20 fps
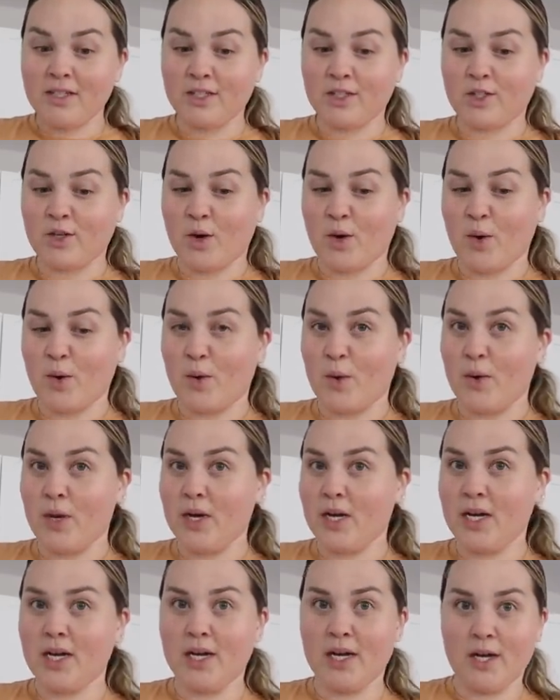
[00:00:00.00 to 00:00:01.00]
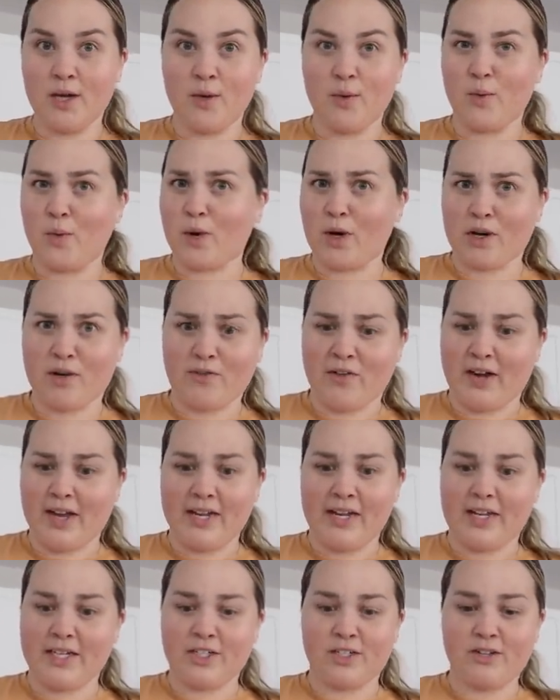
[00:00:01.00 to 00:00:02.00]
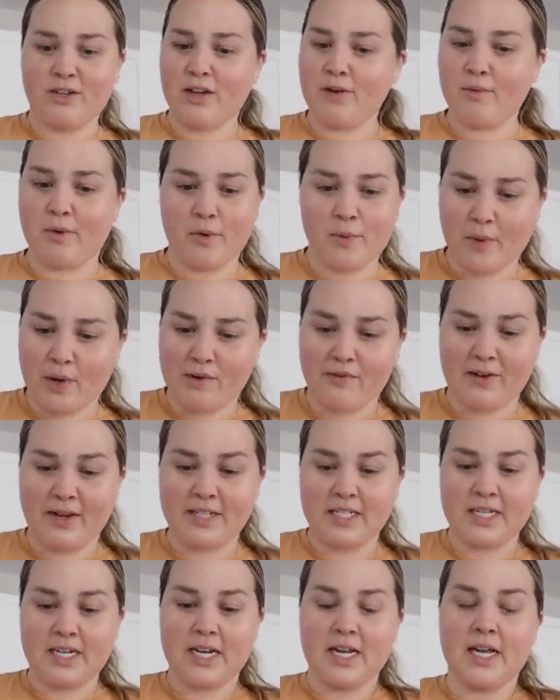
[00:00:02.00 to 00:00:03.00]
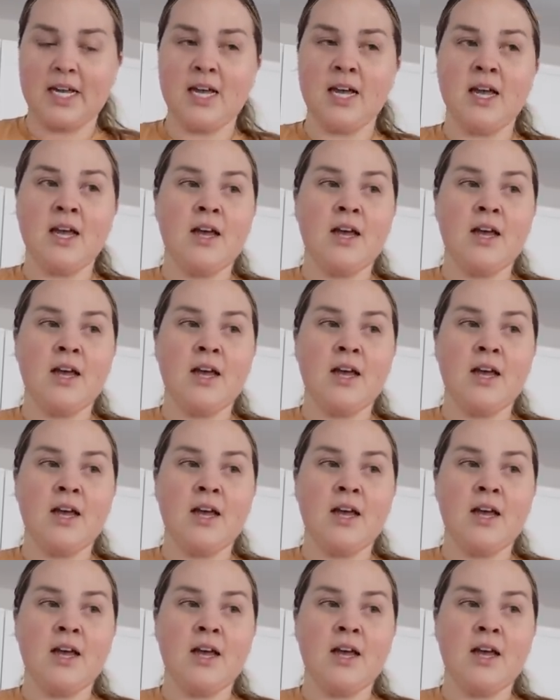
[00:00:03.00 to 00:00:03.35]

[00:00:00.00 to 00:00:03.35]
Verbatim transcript: So worked fine yesterday, will work fine today.